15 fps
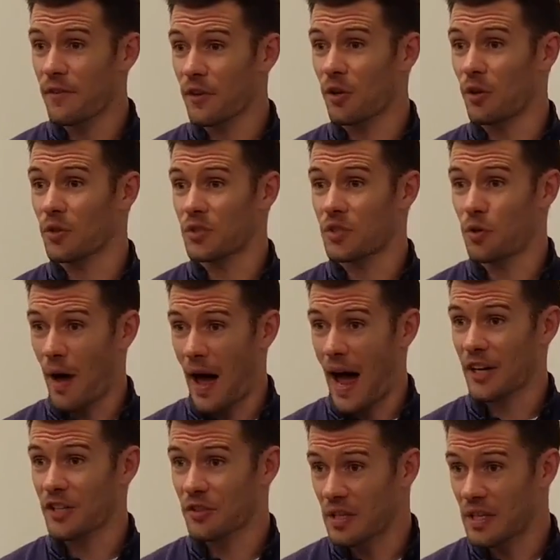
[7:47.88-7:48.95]

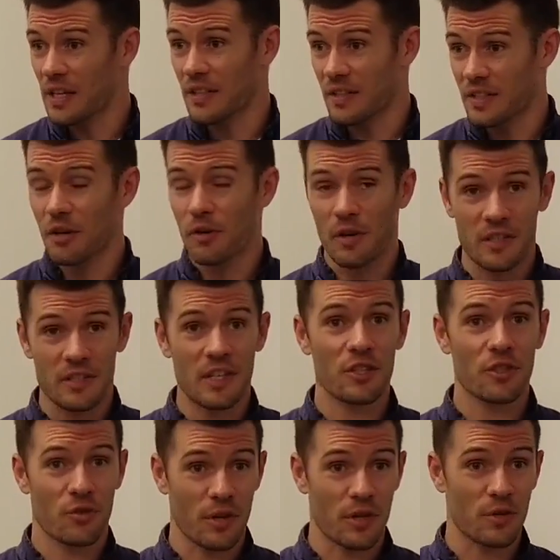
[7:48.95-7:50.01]

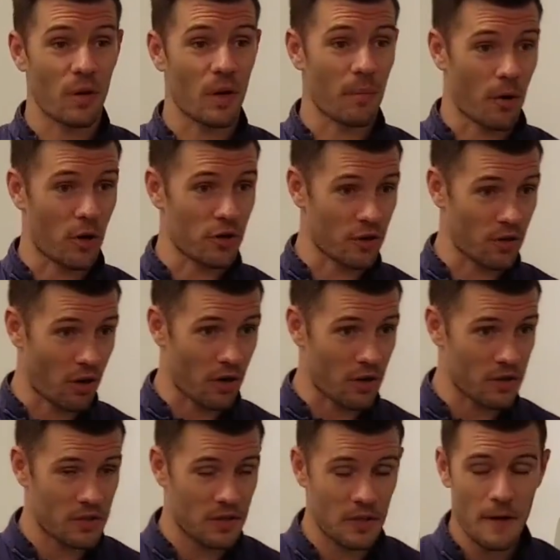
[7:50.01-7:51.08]
And I'm pretty sure
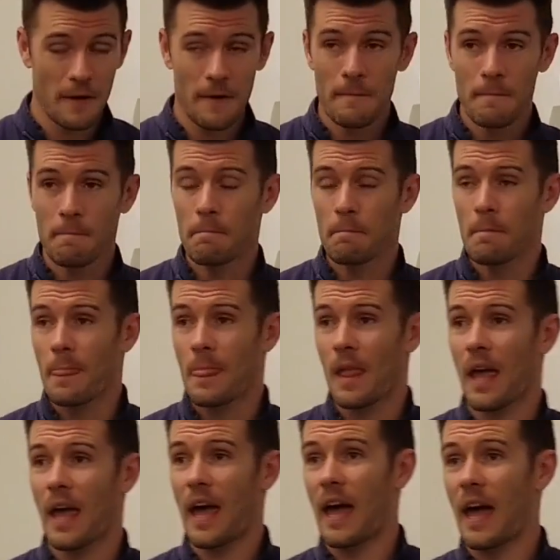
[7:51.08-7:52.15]
that I could throw another couple
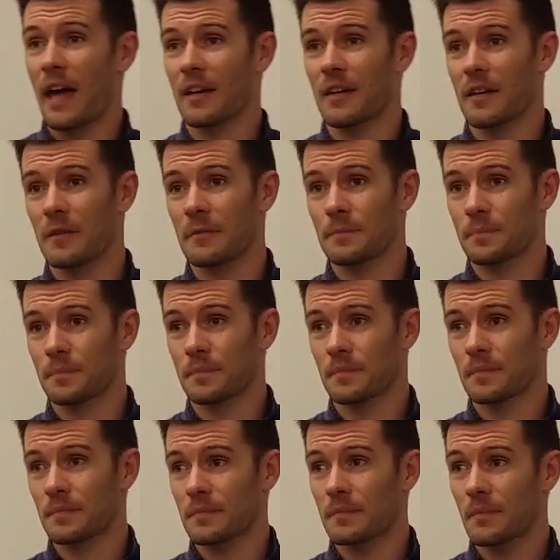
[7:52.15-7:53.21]
100,000
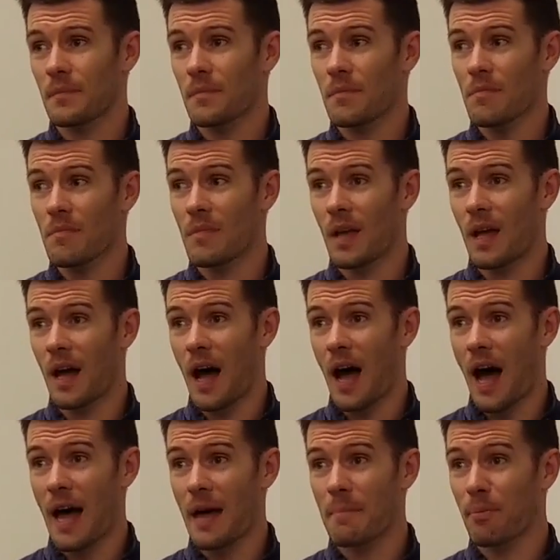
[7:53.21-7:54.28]
front kicks and
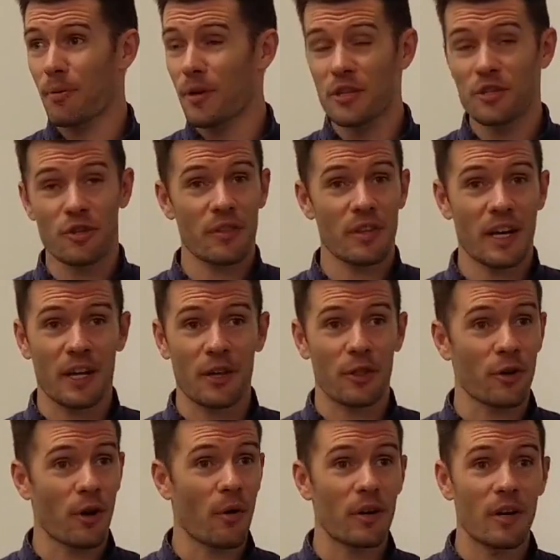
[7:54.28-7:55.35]
not get this injury
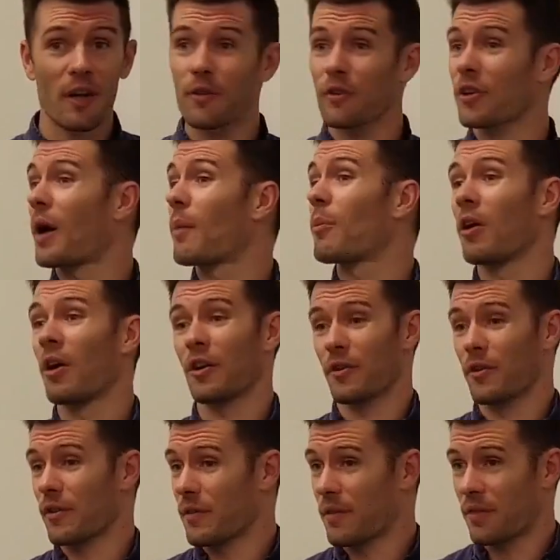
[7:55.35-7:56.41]
again,
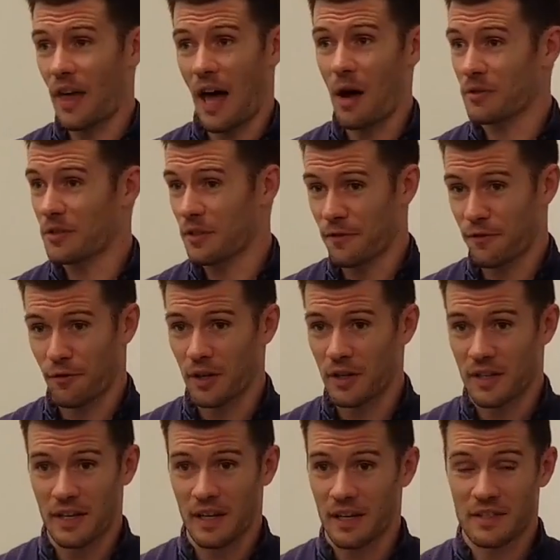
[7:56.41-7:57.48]
but it just
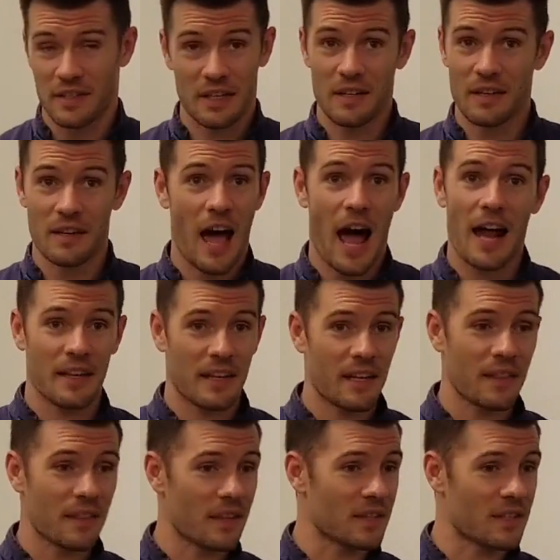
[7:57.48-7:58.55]
happened. It's a fluke.
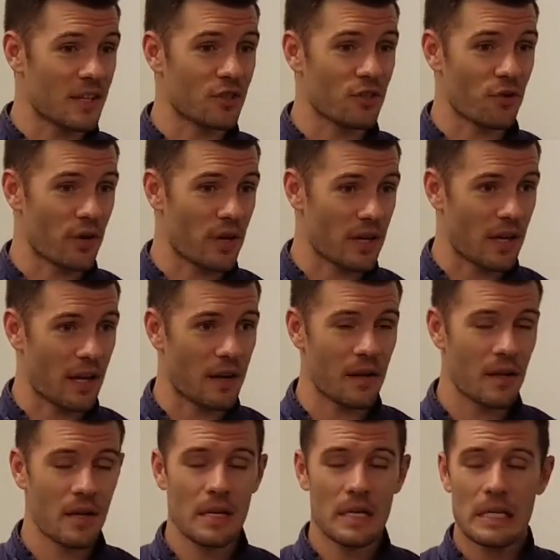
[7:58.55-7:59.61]
And
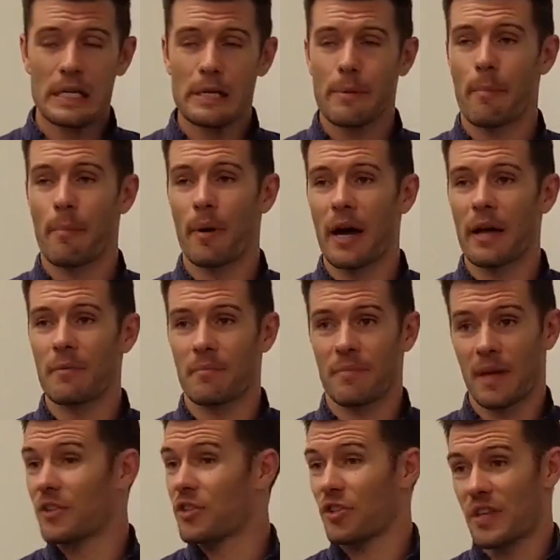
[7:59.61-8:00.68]
so
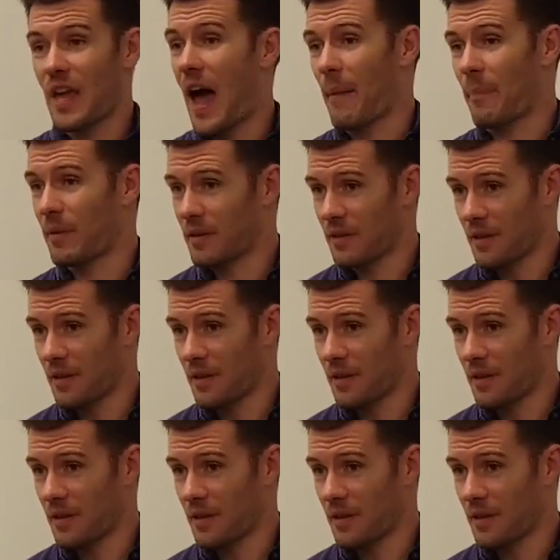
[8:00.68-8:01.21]
I have